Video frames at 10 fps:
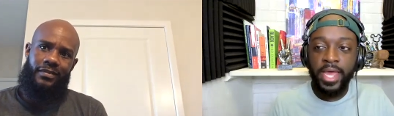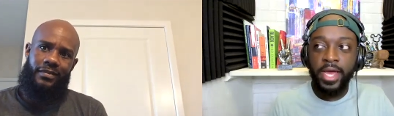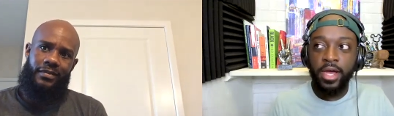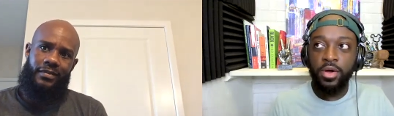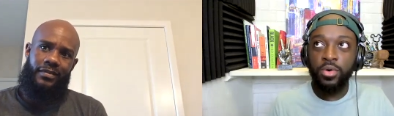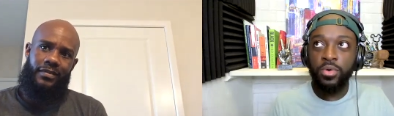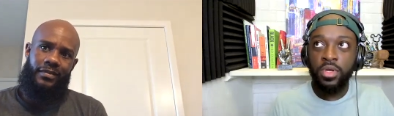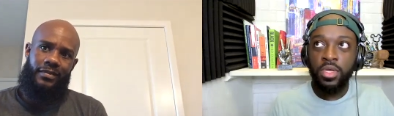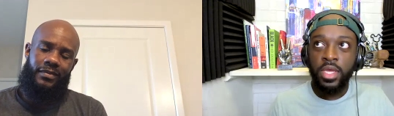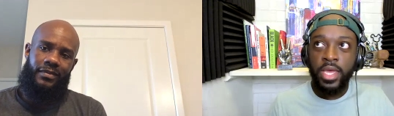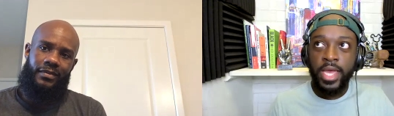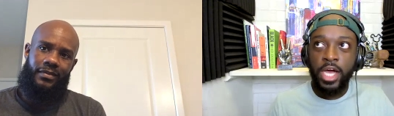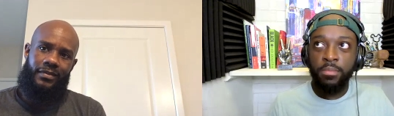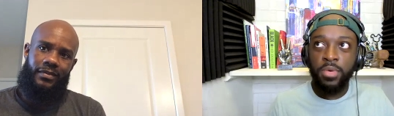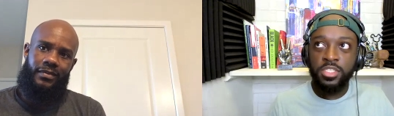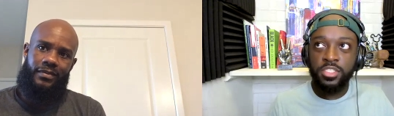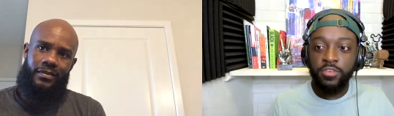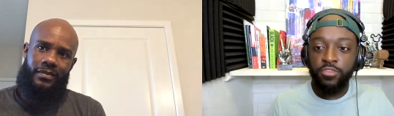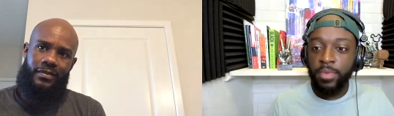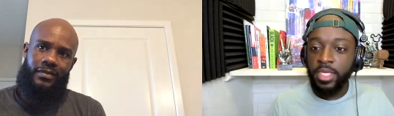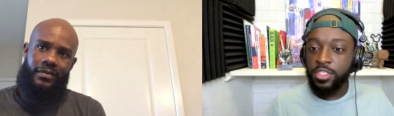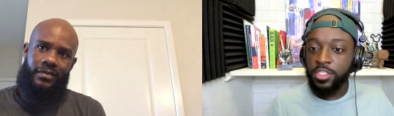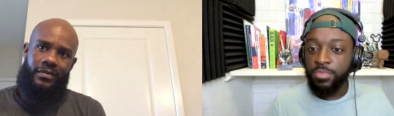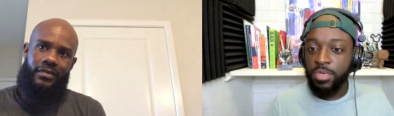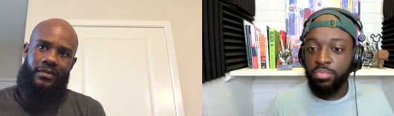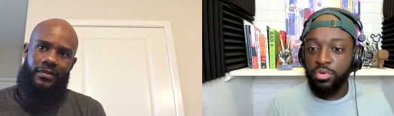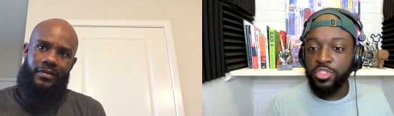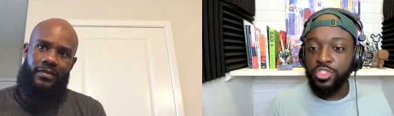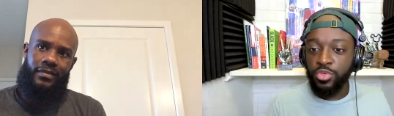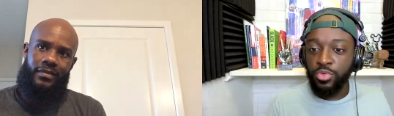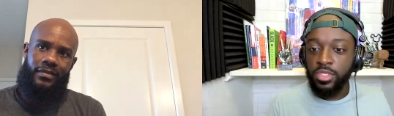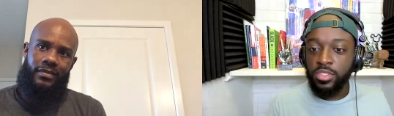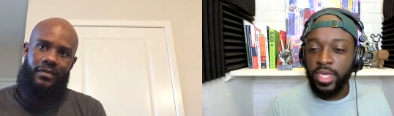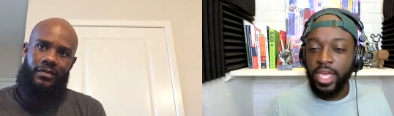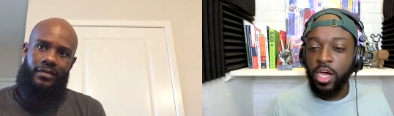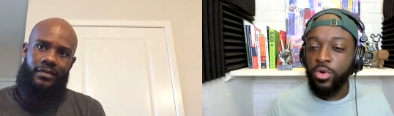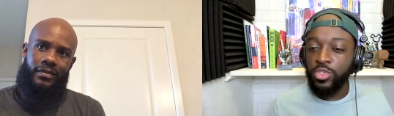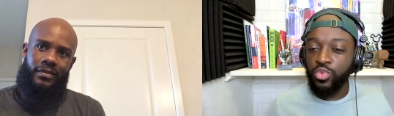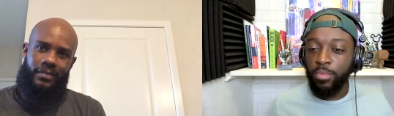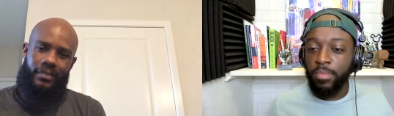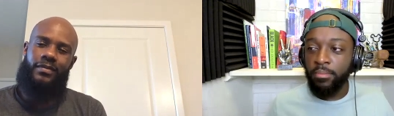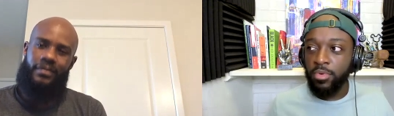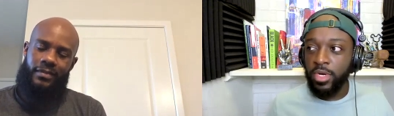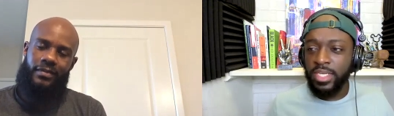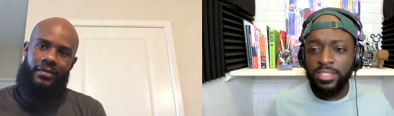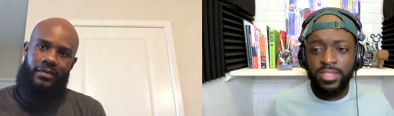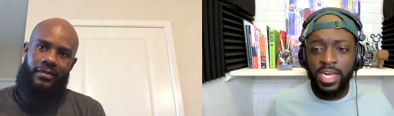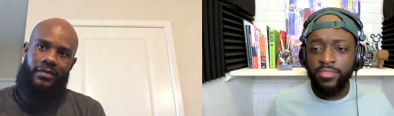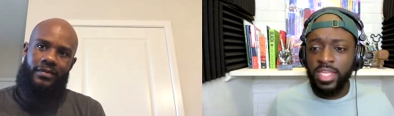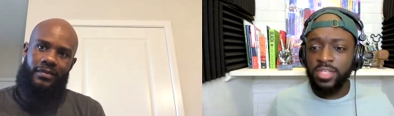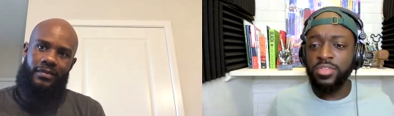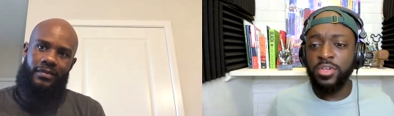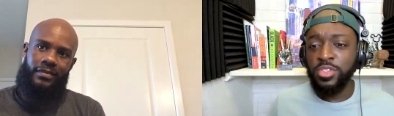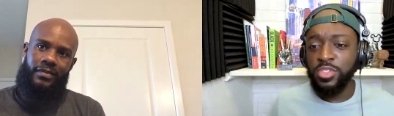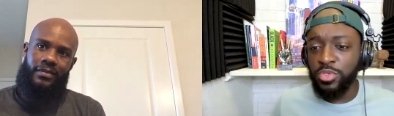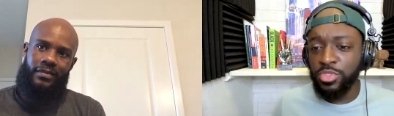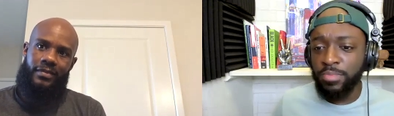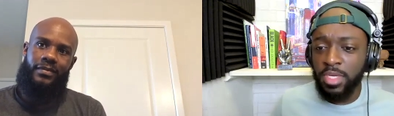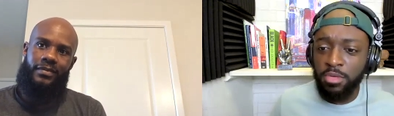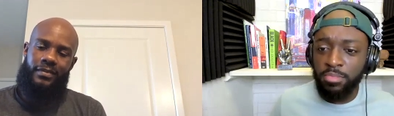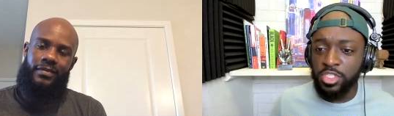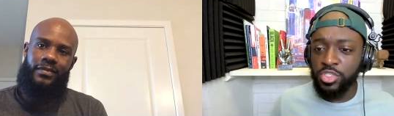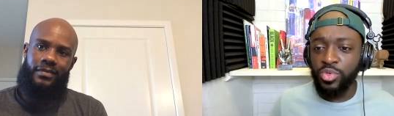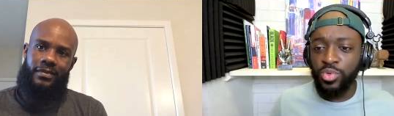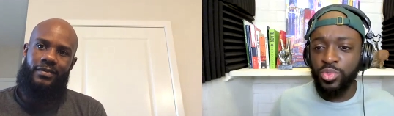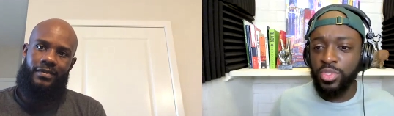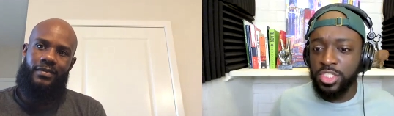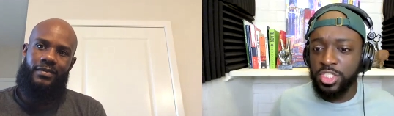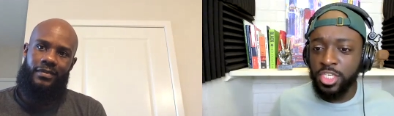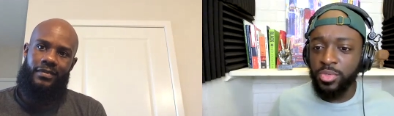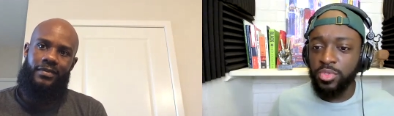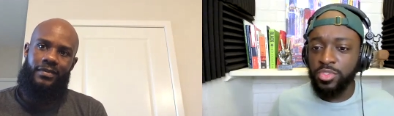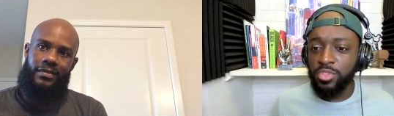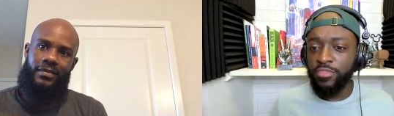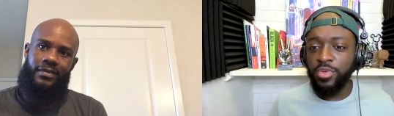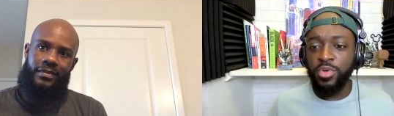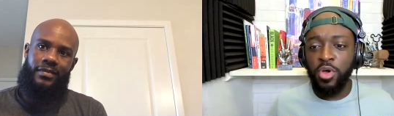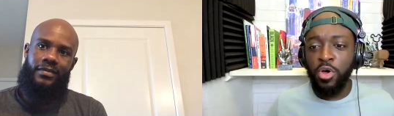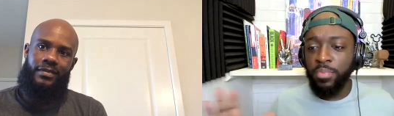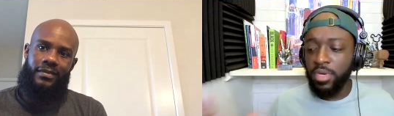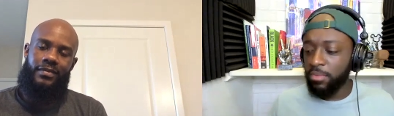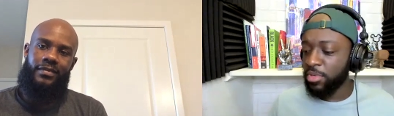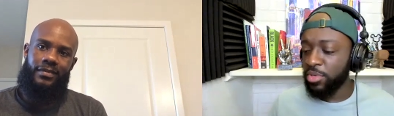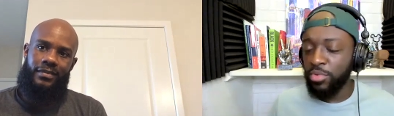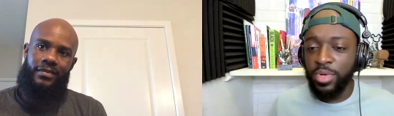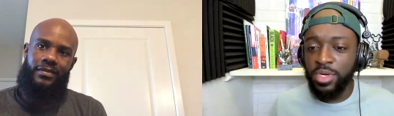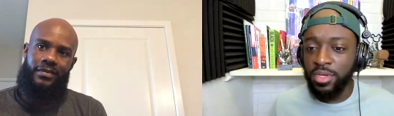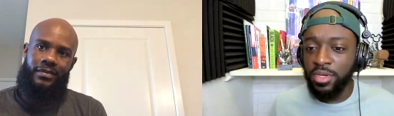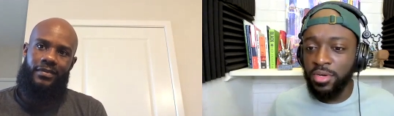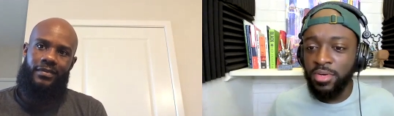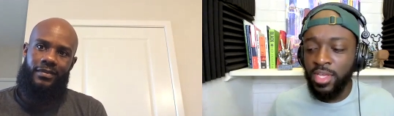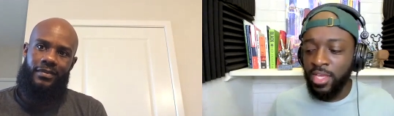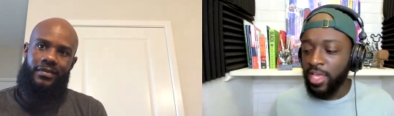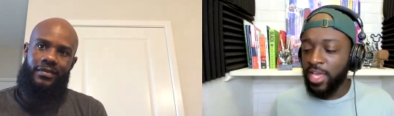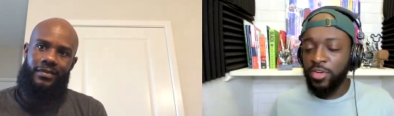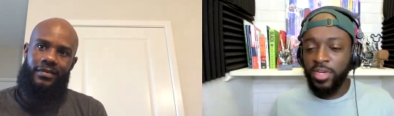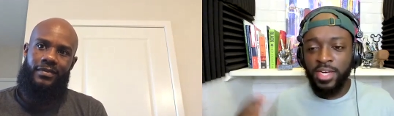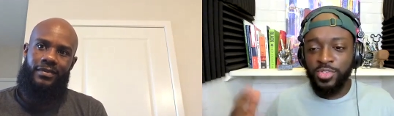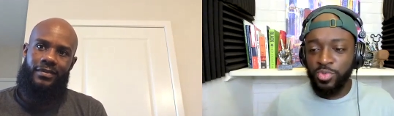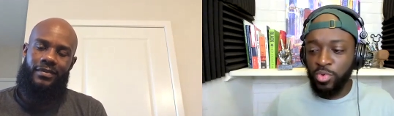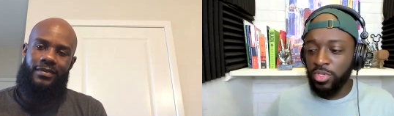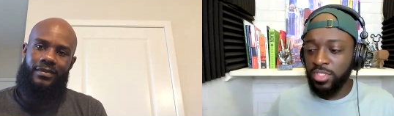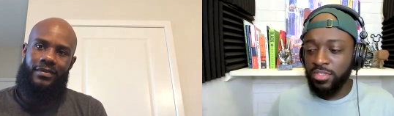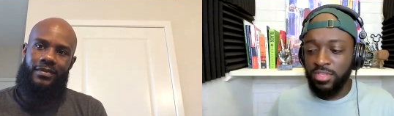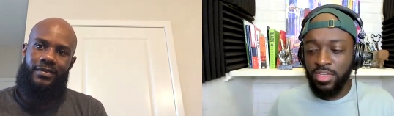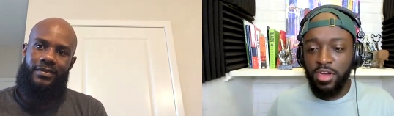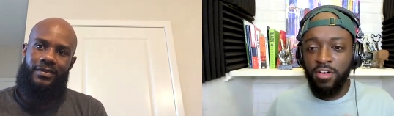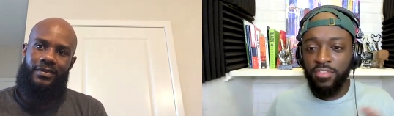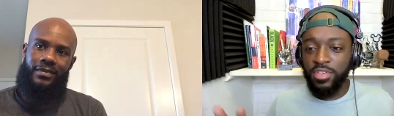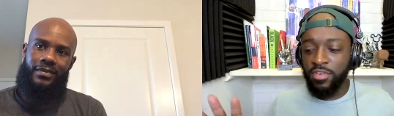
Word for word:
Speaker 1: how how much the information is being pushed to us. Like I always remember, and it's not even necessarily social media, but just Google in general. So if you were to open up a new window and you're kind of scrolling to see all the